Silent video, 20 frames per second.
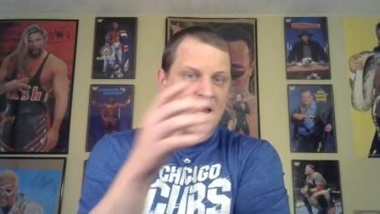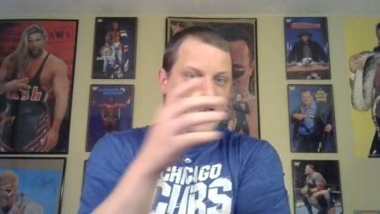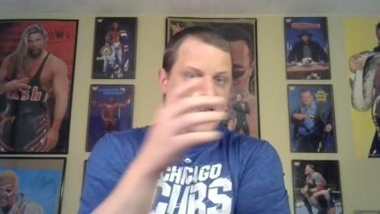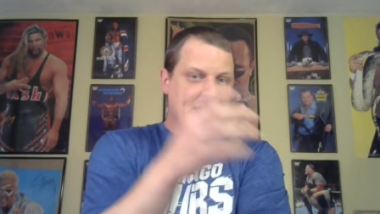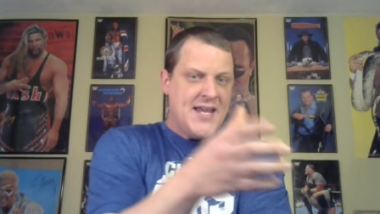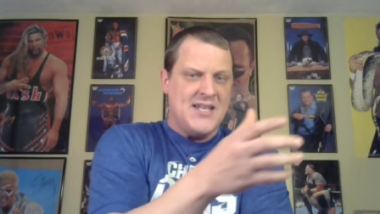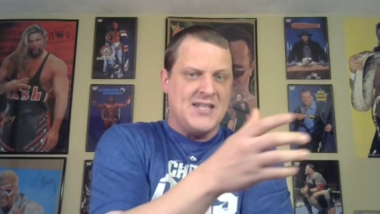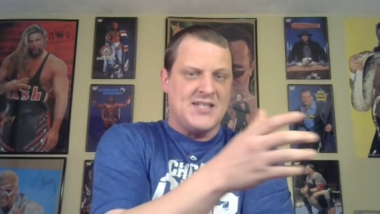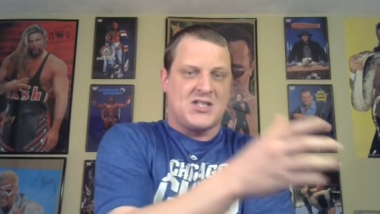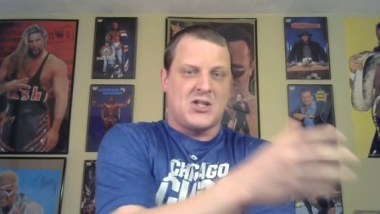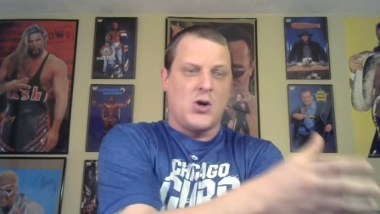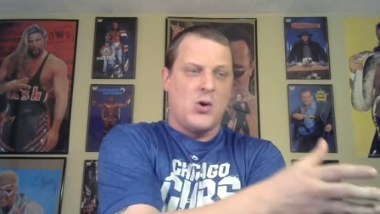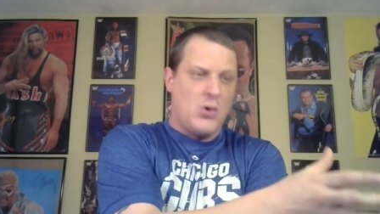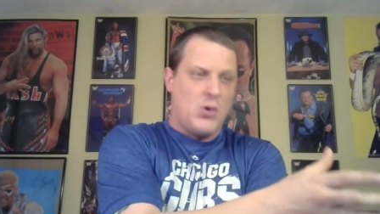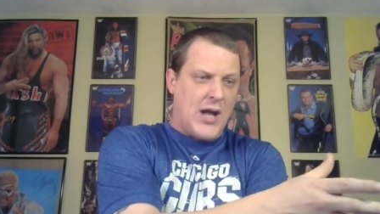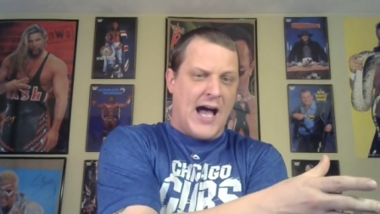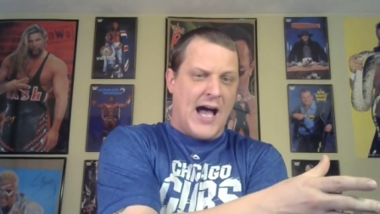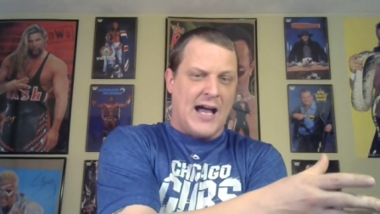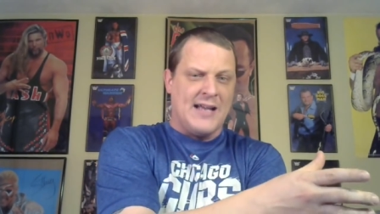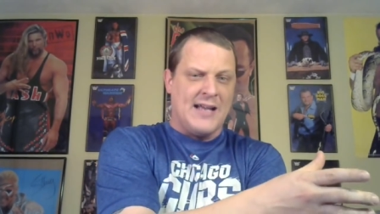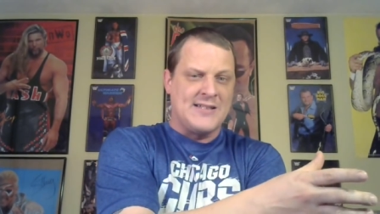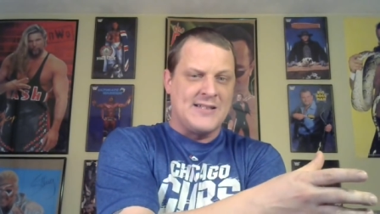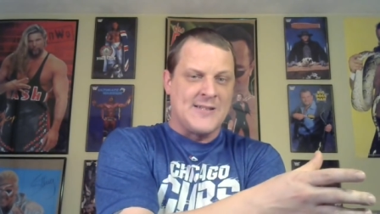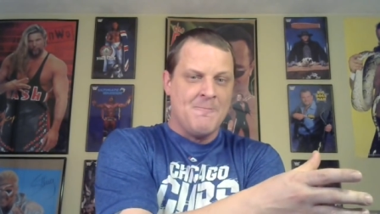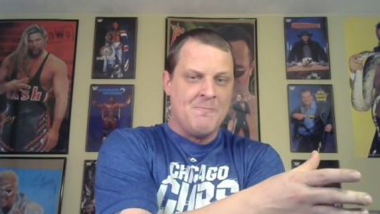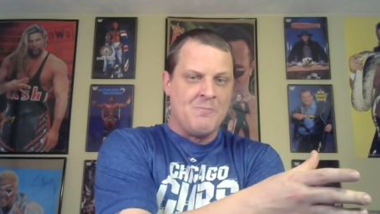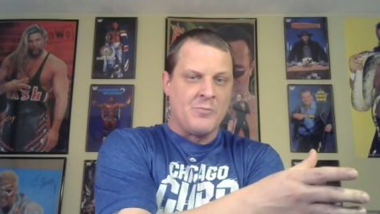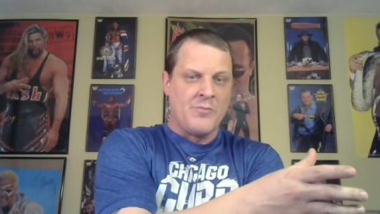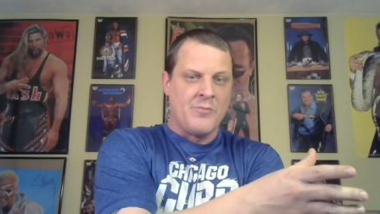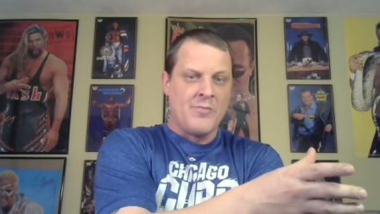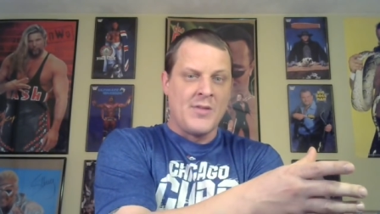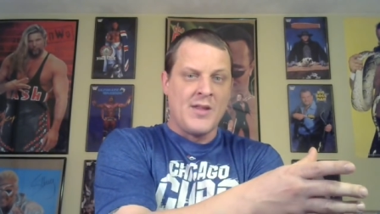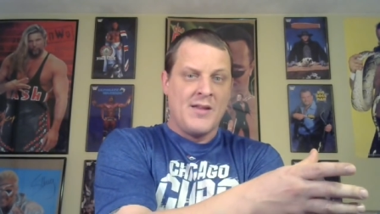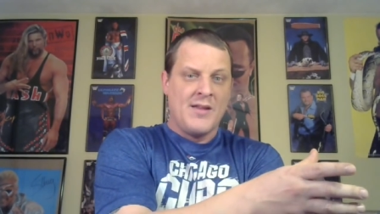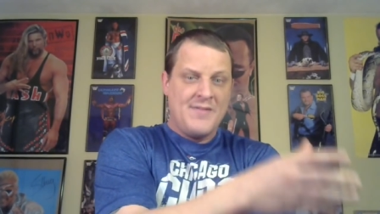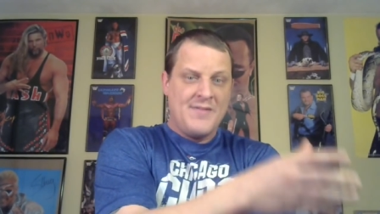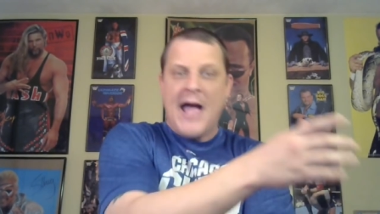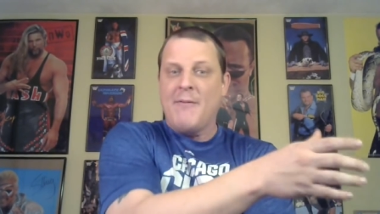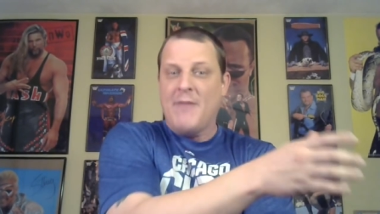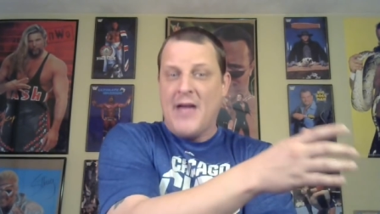These two guys
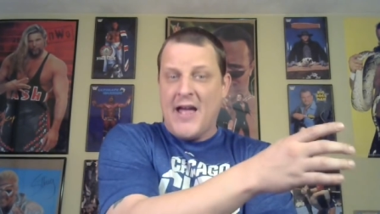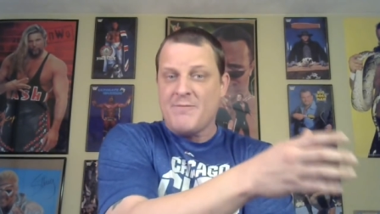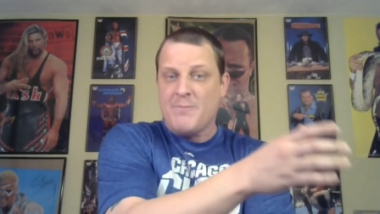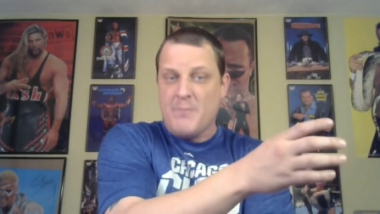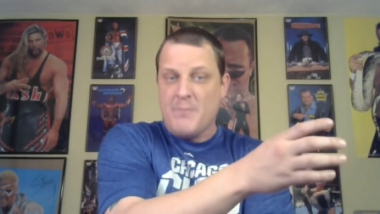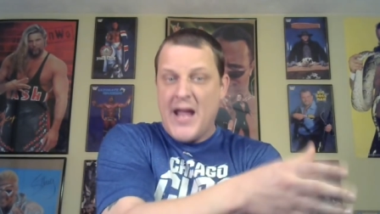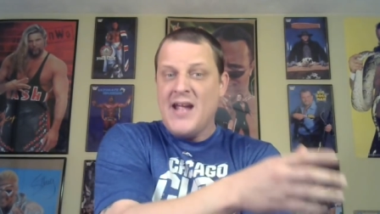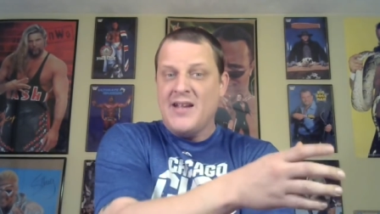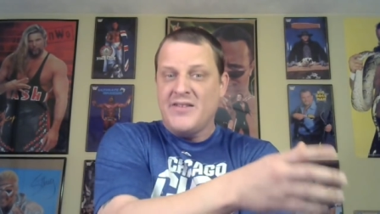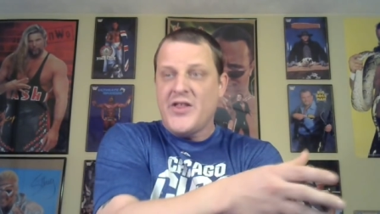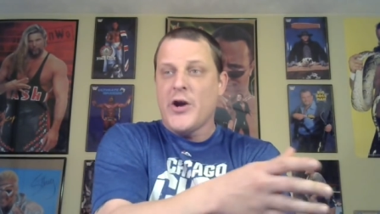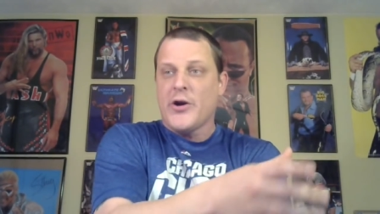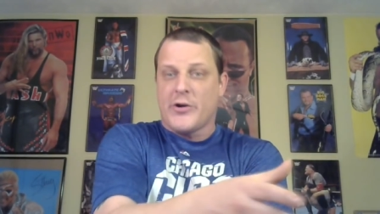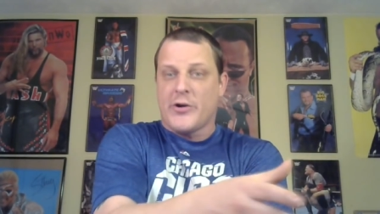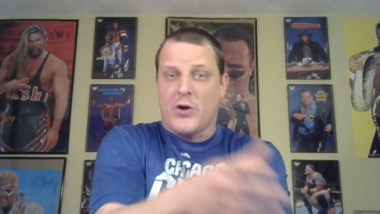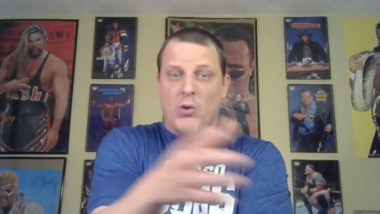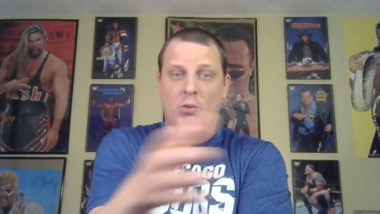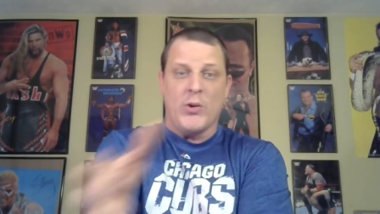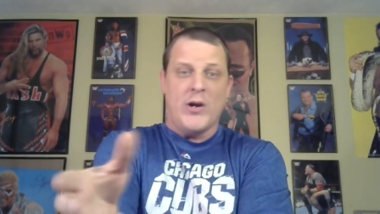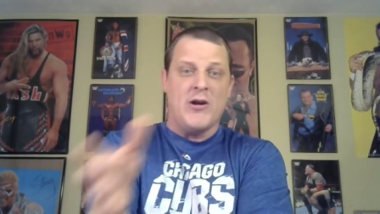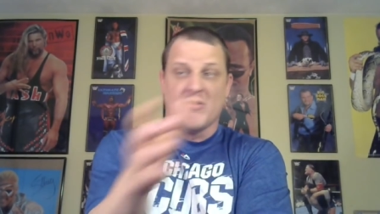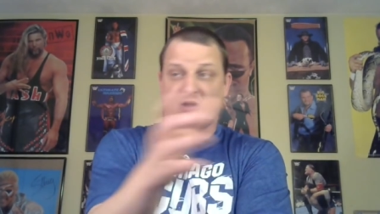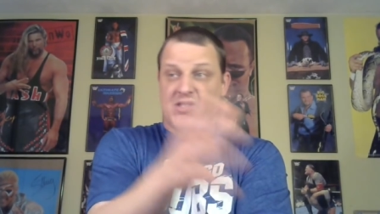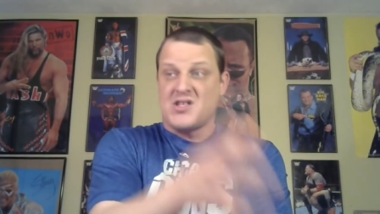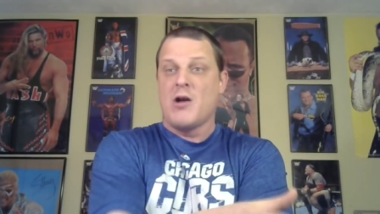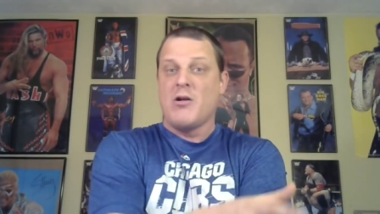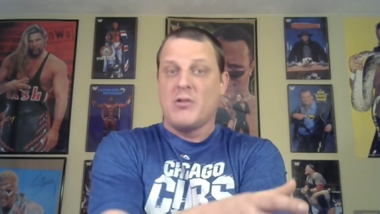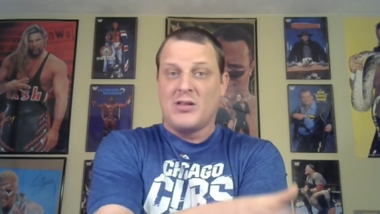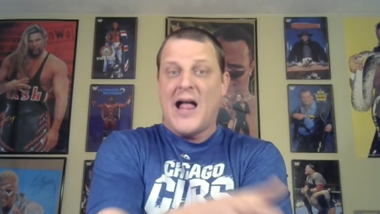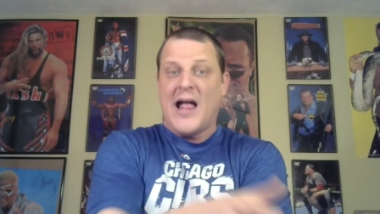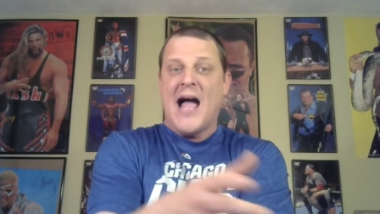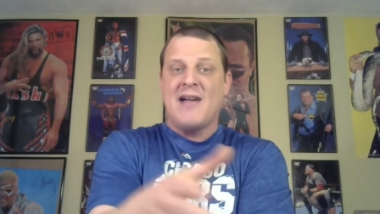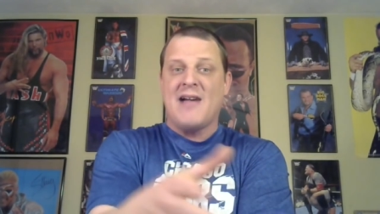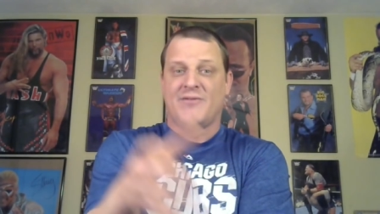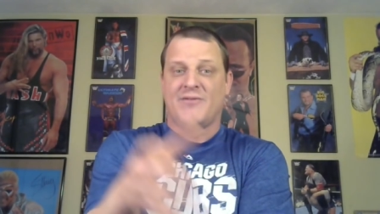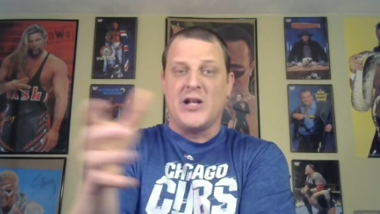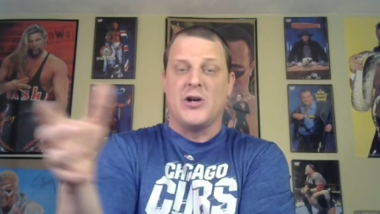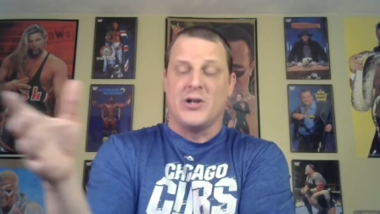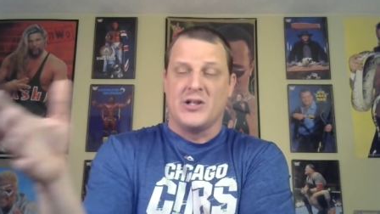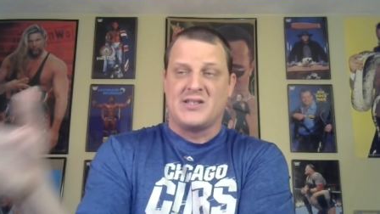that have made their careers, their
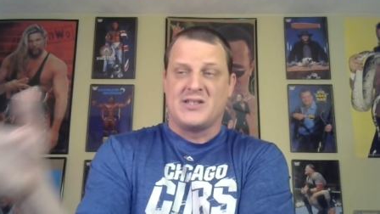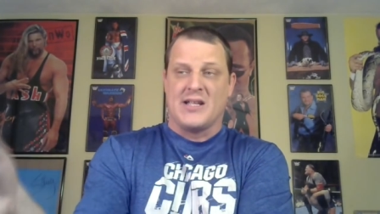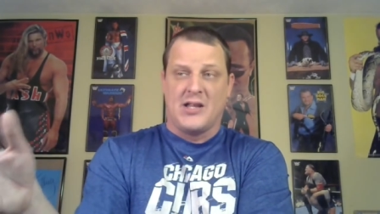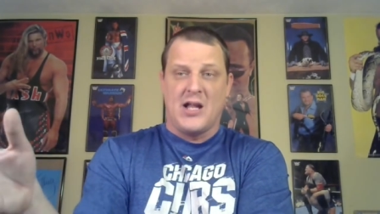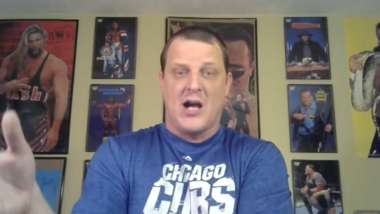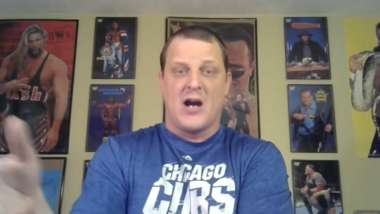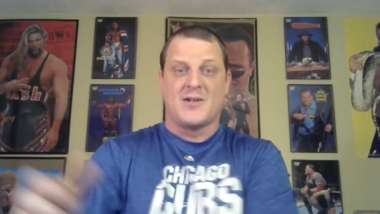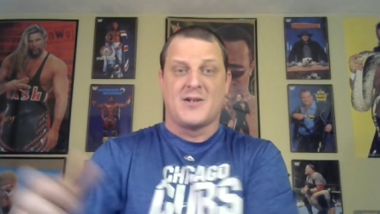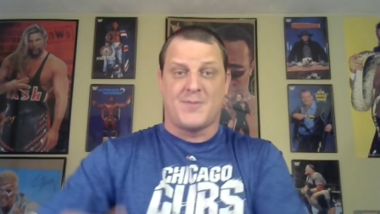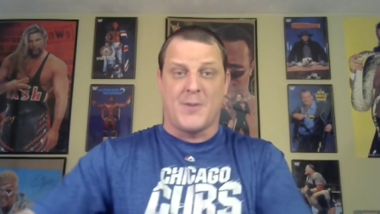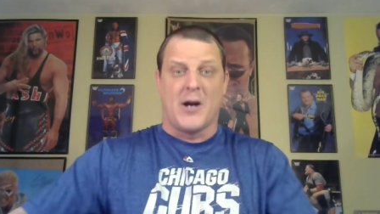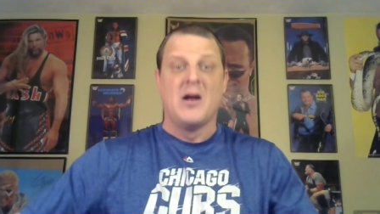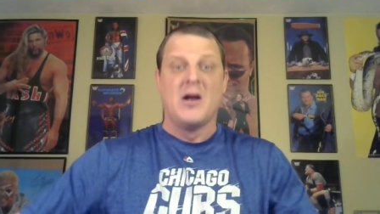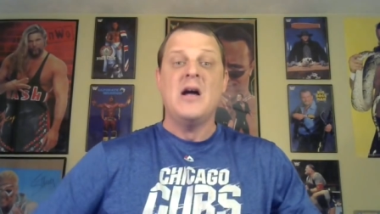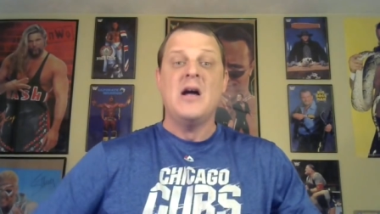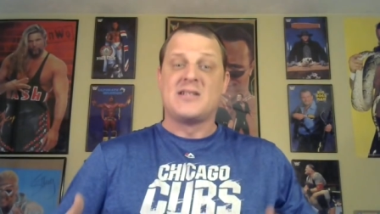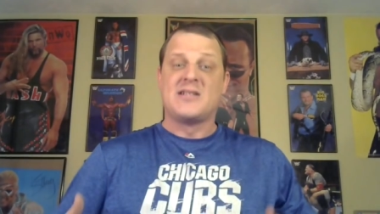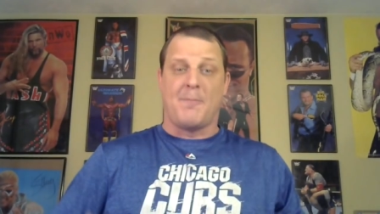livelihoods in large part,